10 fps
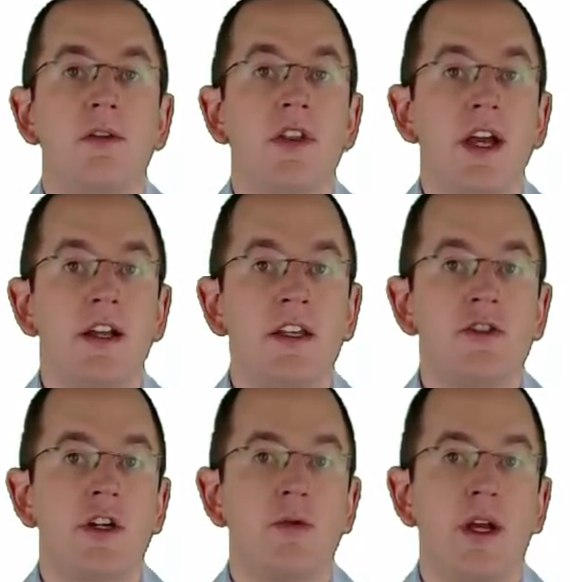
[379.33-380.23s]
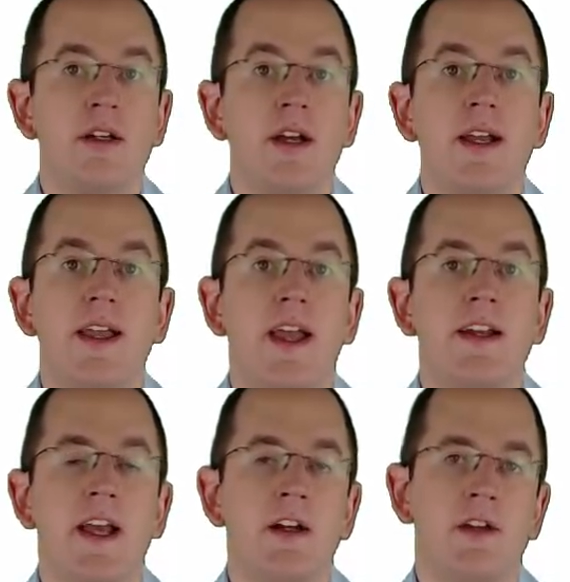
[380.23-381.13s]
The ID generator
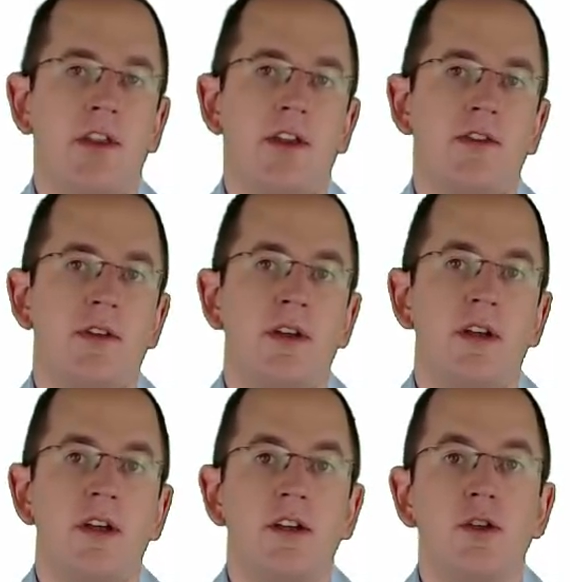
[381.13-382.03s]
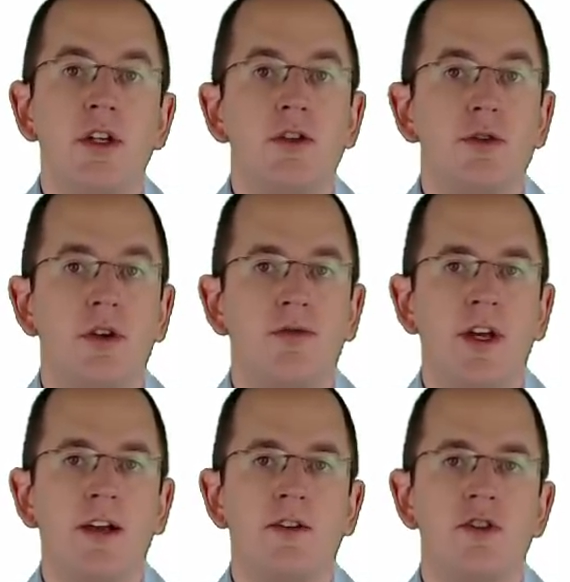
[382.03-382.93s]
can't handle this. You need to
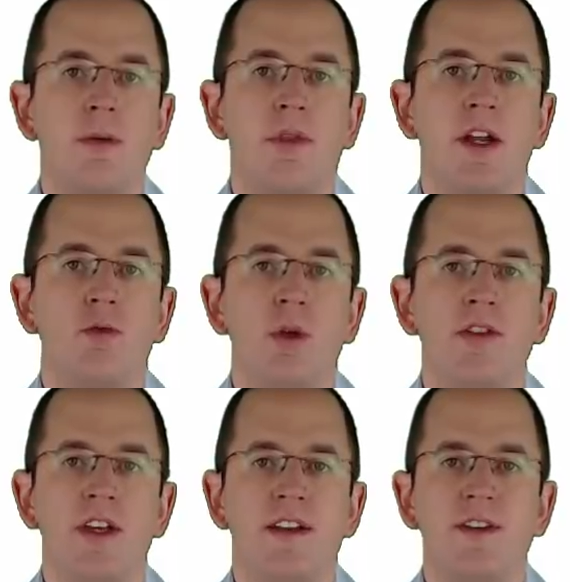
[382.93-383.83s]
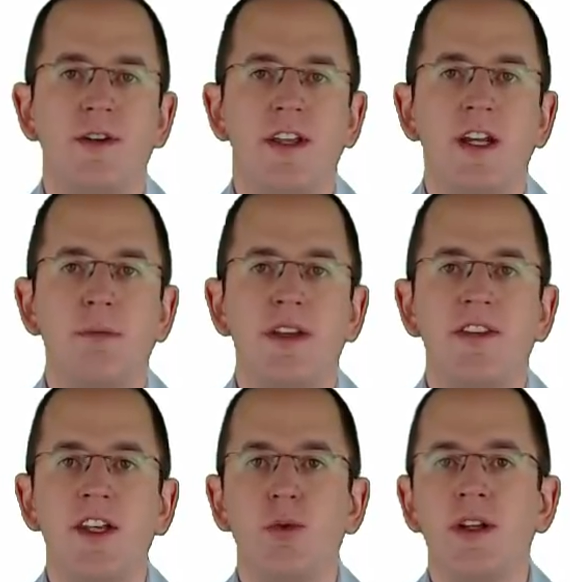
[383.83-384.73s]
configure a job that resets your database
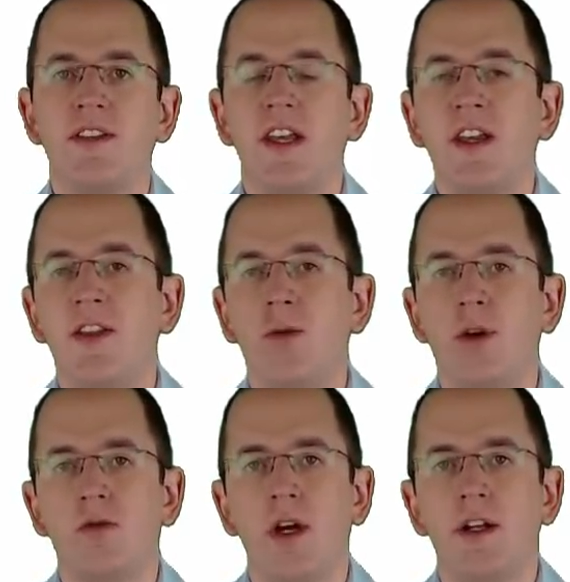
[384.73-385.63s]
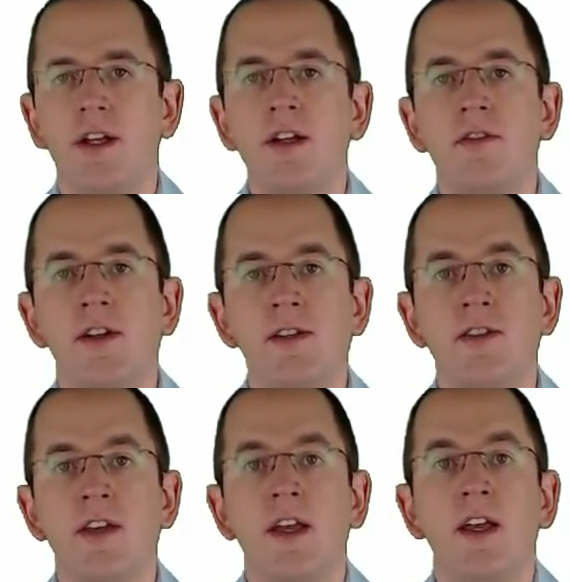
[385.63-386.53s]
sequence in the required
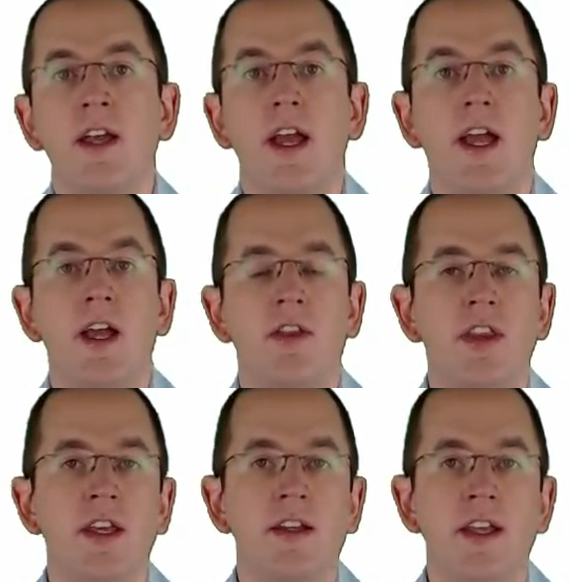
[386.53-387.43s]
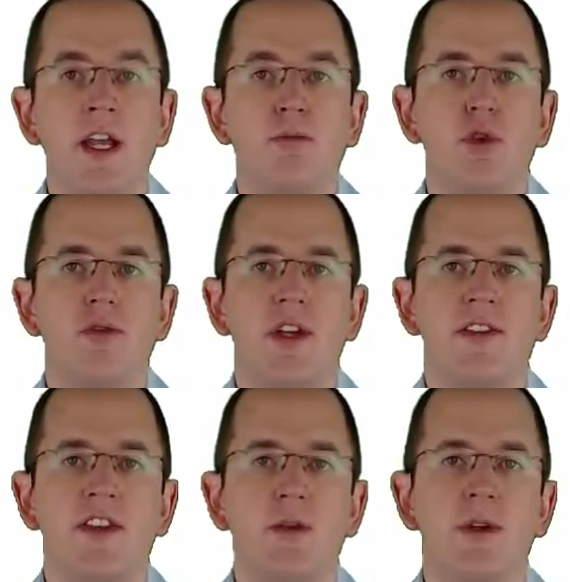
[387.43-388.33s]
intervals, and the
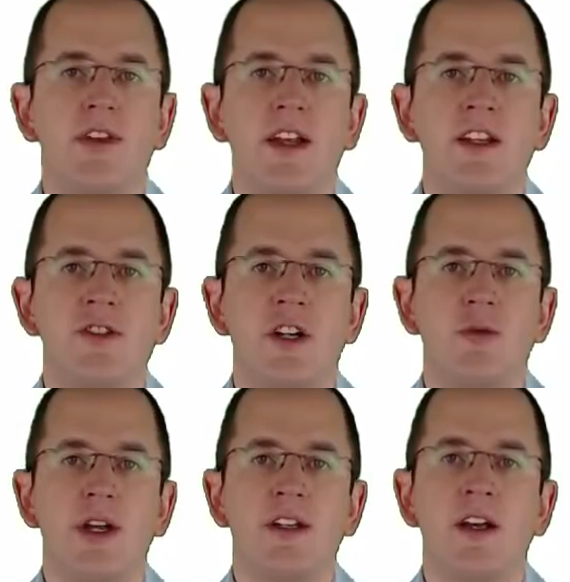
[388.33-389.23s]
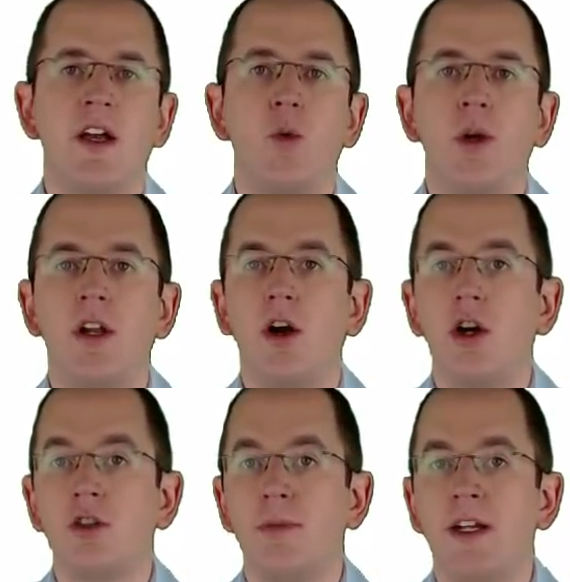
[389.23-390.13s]
DatePrefixSequenceId generator will
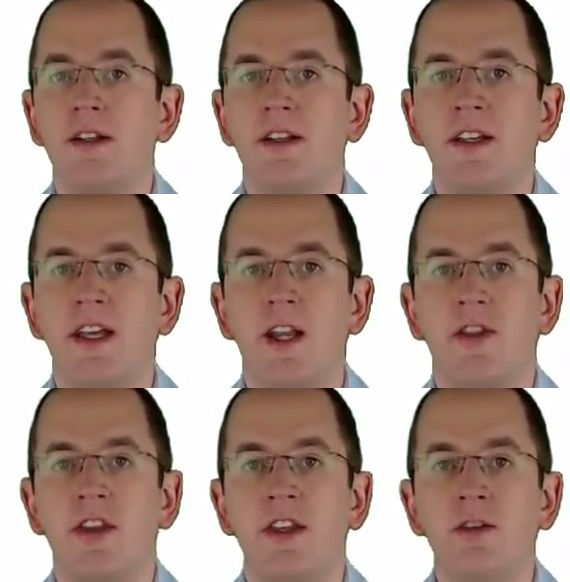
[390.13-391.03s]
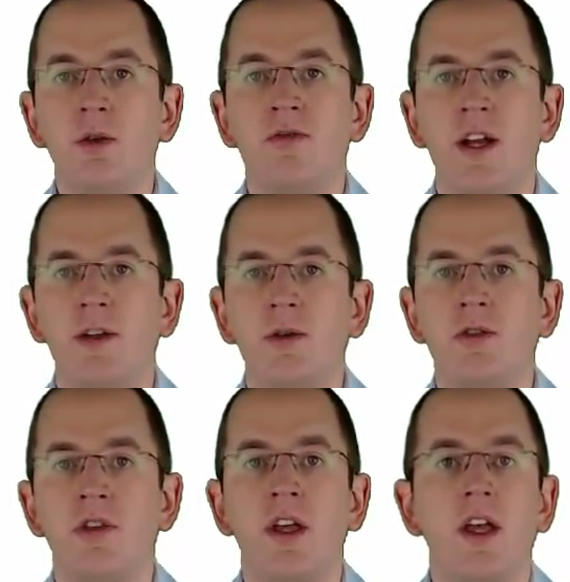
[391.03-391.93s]
automatically get the new
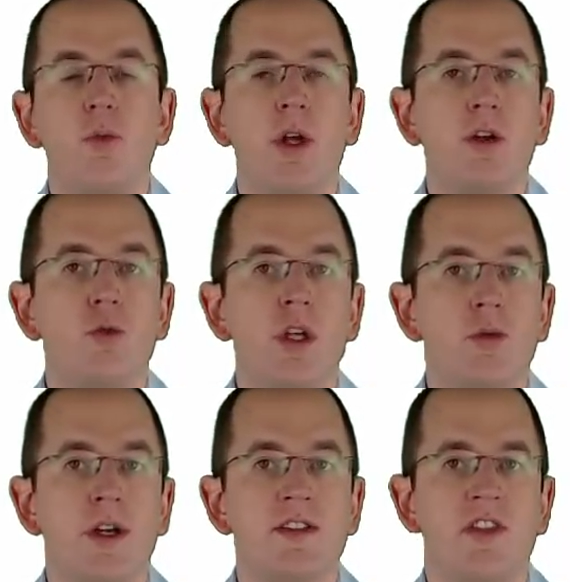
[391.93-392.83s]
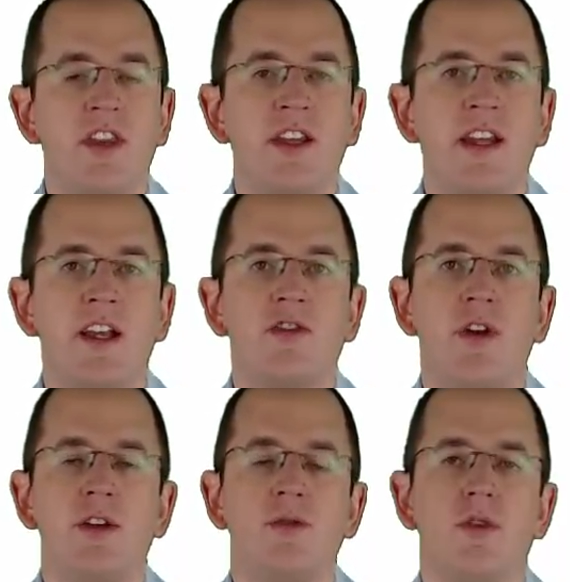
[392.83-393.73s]
values when it requests the next
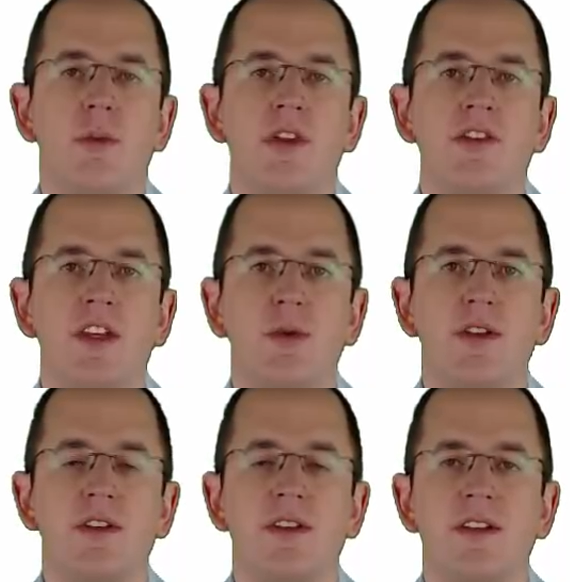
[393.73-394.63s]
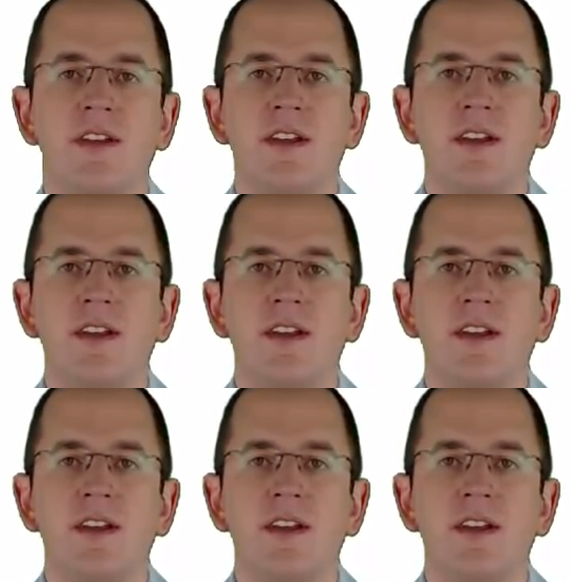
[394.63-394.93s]
value from the sequence.